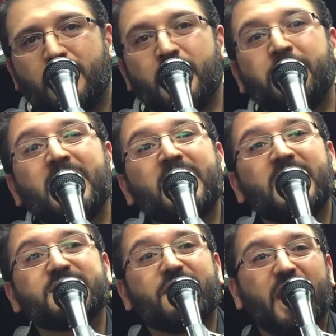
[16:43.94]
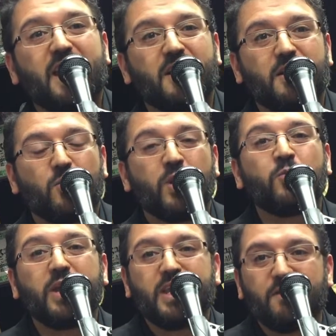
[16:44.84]
The meaning is there
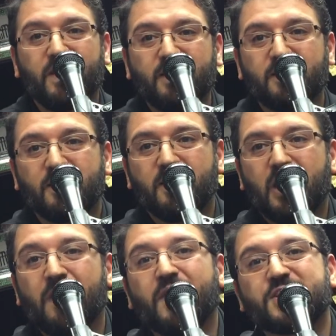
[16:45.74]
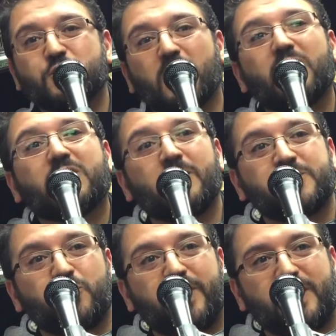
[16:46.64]
when we give it, and the struggle
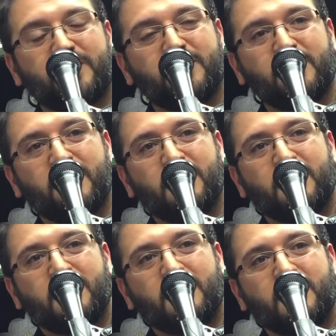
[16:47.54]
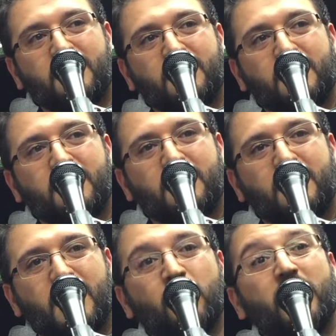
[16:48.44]
comes with it.
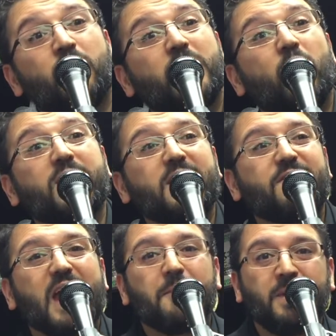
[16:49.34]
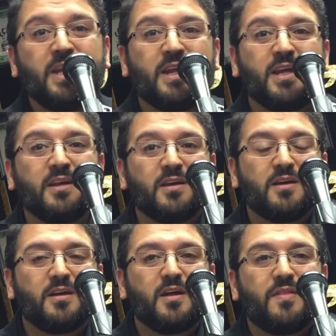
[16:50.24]
And when we don't give that
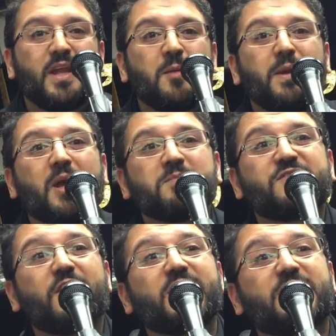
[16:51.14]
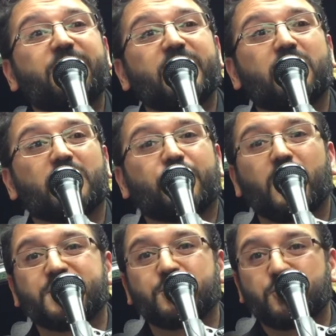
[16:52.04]
meaning, then it becomes very difficult
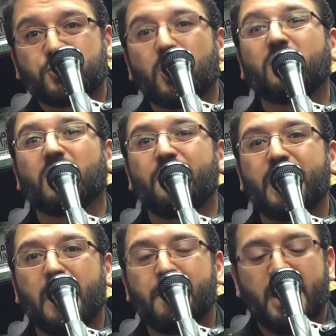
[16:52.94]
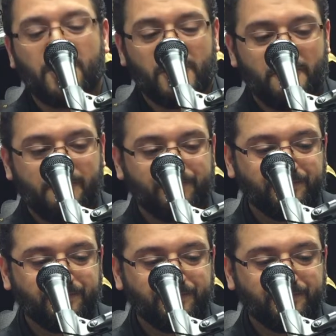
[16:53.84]
for us to struggle in that manner.